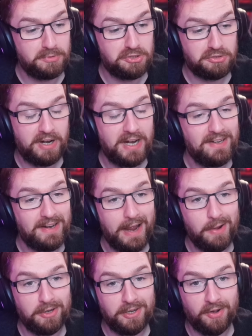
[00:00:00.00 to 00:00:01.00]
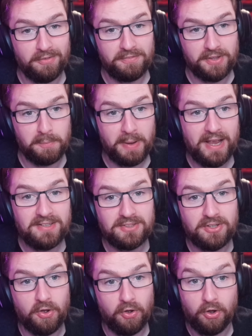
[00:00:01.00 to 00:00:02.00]
straight down and hope for the
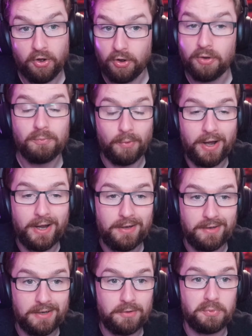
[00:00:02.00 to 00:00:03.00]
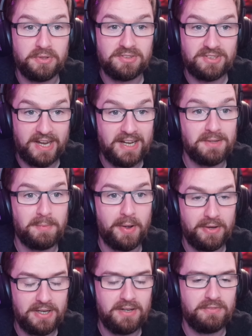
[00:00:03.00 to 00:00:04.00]
best, or what I did was take them
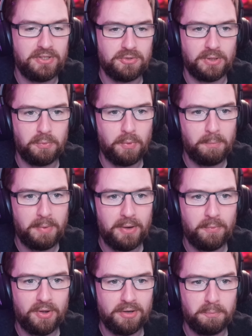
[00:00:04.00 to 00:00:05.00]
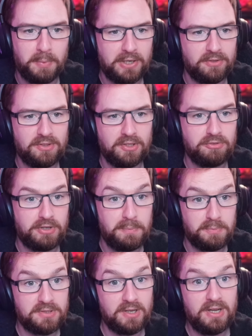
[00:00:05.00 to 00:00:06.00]
out individually one by one, because the
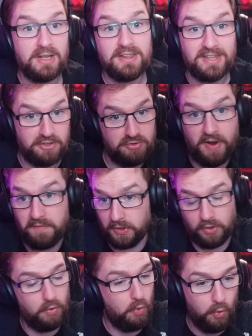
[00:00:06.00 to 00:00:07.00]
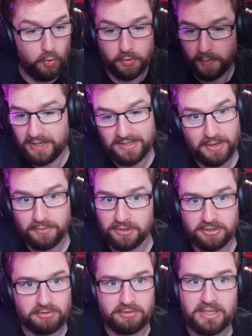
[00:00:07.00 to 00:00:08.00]
drips, they travel all the way down the
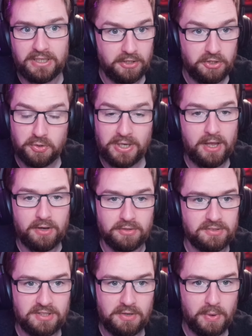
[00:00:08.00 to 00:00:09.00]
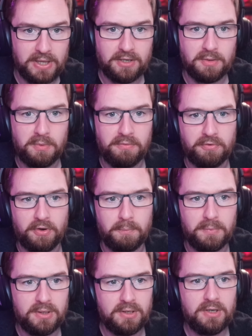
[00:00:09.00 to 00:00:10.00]
screen and you cannot see where they're coming from,
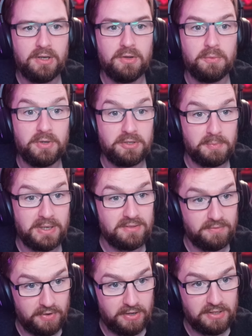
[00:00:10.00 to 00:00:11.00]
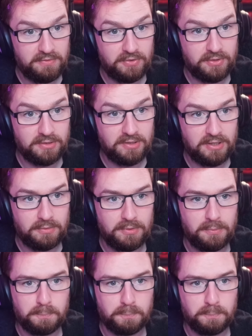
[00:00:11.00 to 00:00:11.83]
which makes them very difficult to deal with.